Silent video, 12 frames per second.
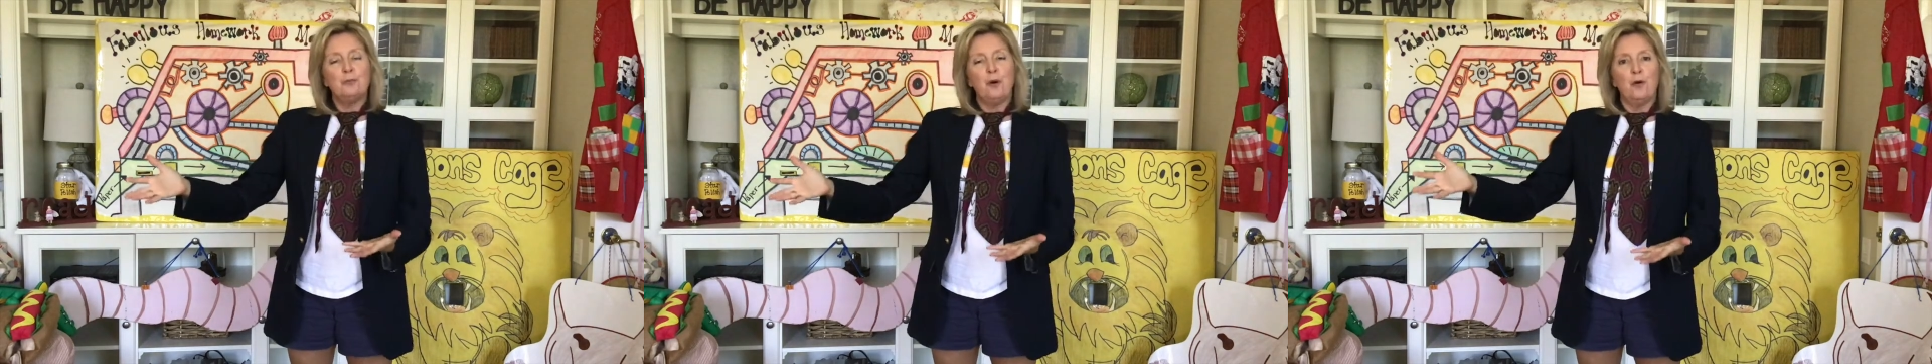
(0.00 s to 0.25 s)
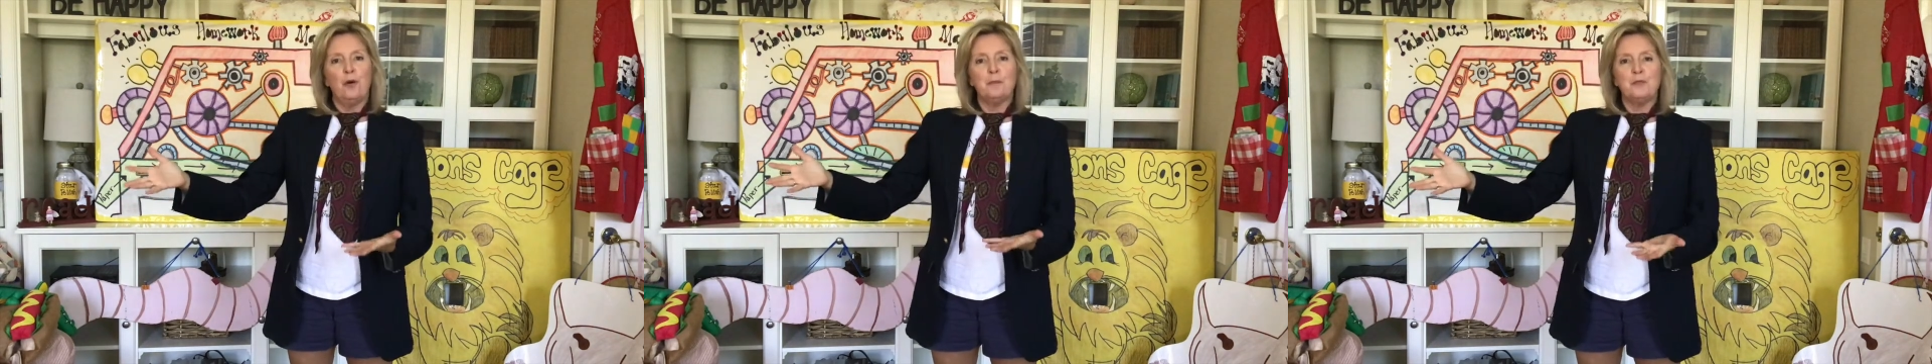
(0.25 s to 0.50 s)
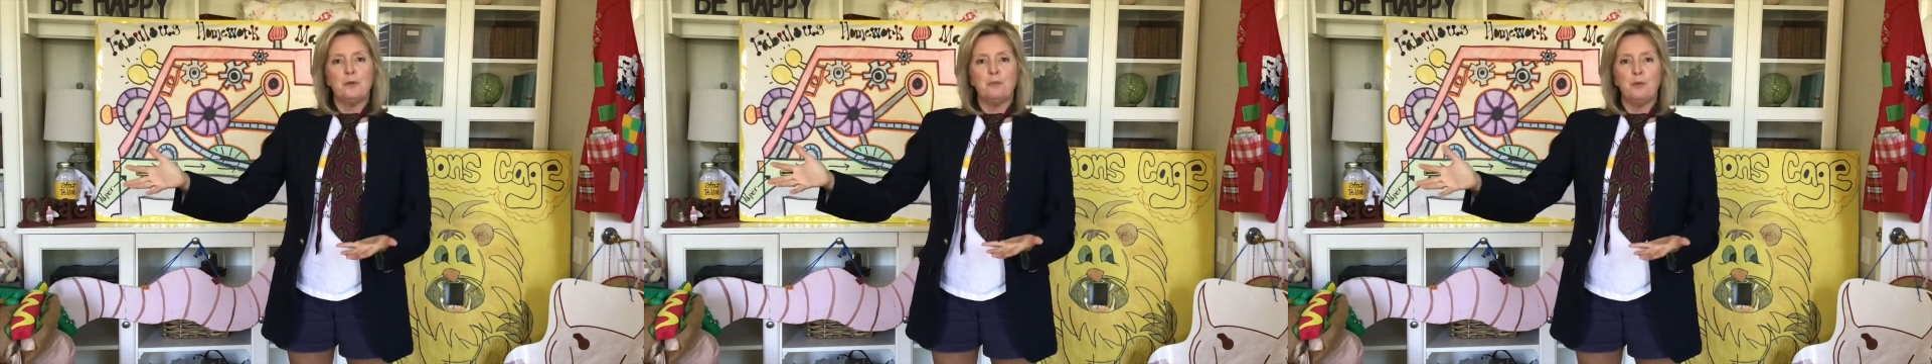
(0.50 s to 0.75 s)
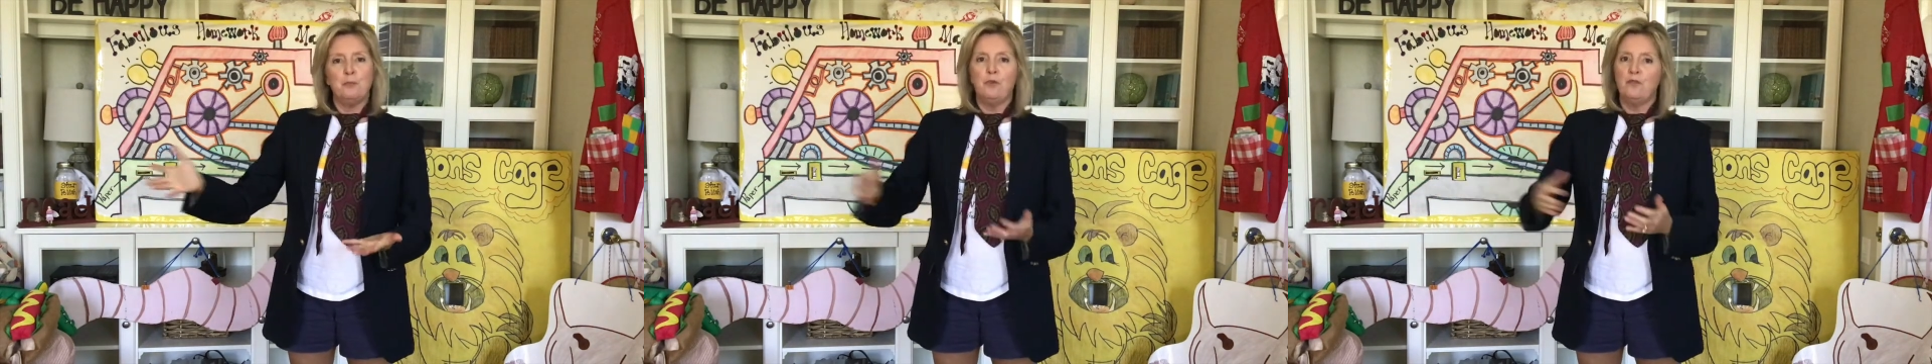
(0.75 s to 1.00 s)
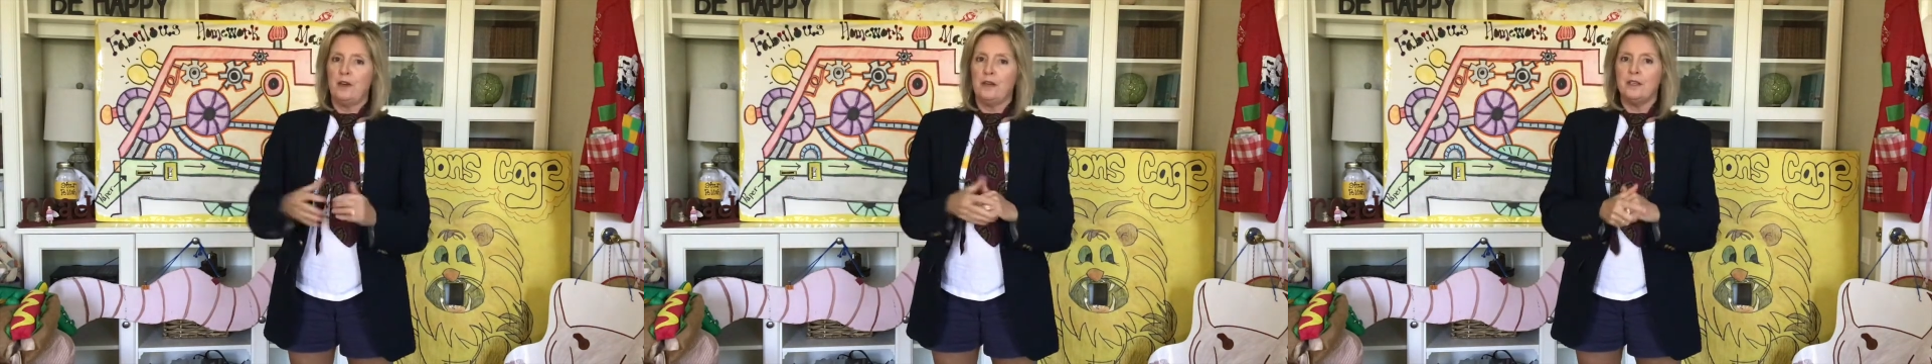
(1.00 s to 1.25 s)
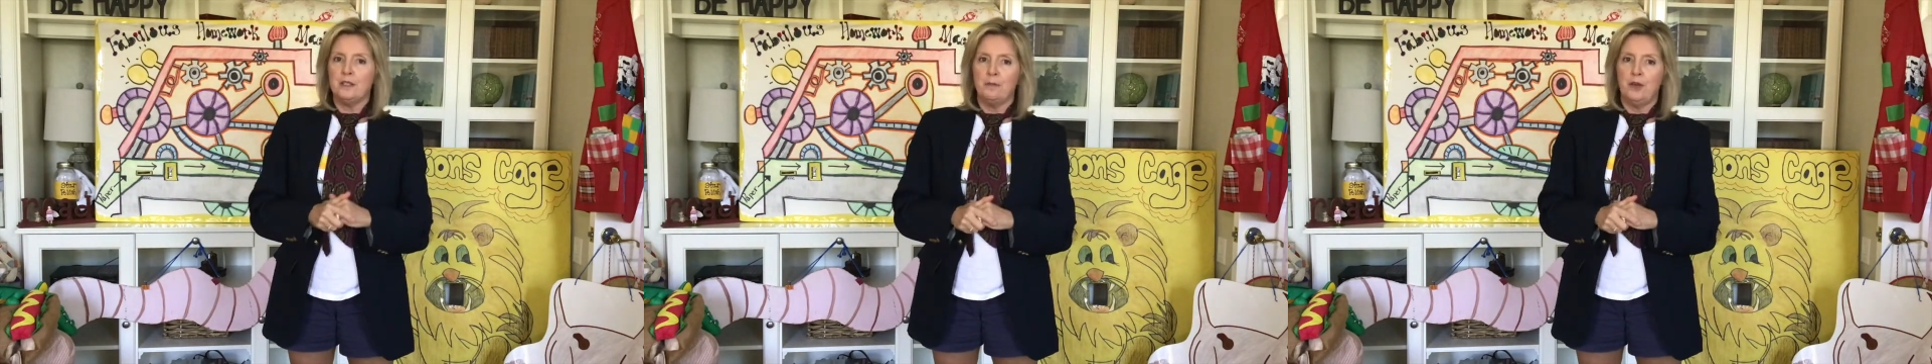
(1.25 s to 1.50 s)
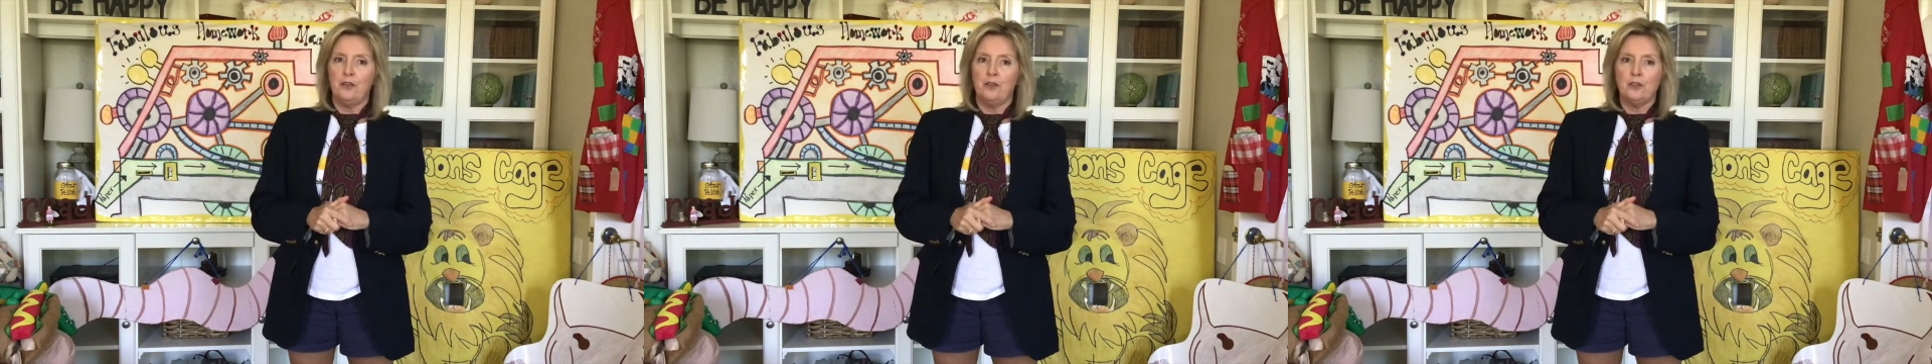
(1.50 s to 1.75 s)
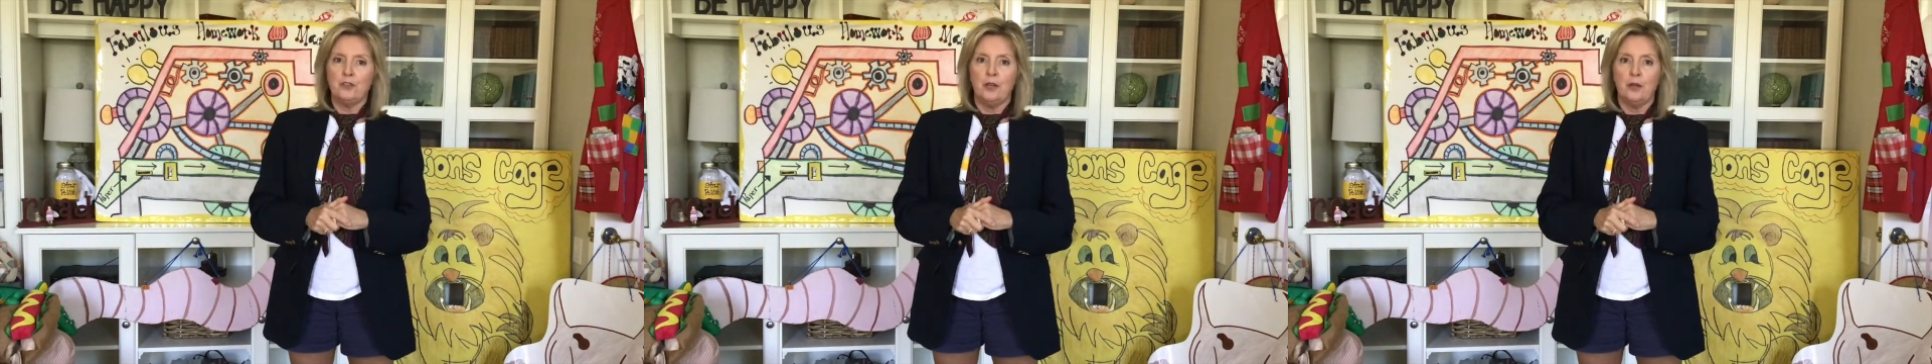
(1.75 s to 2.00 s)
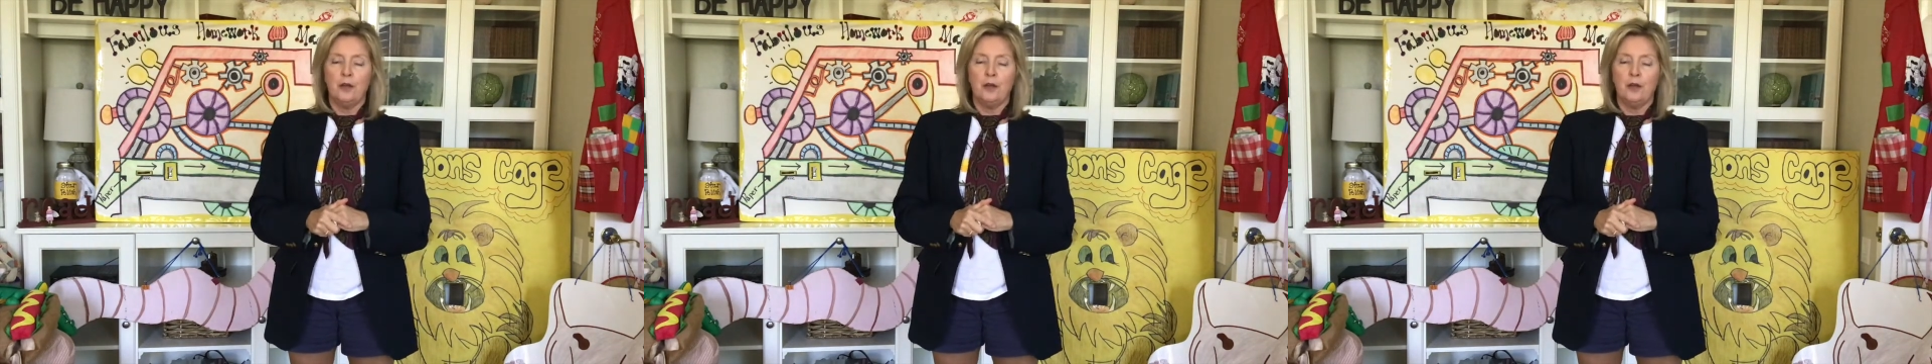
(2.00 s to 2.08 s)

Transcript: poems and we'll move on to some others.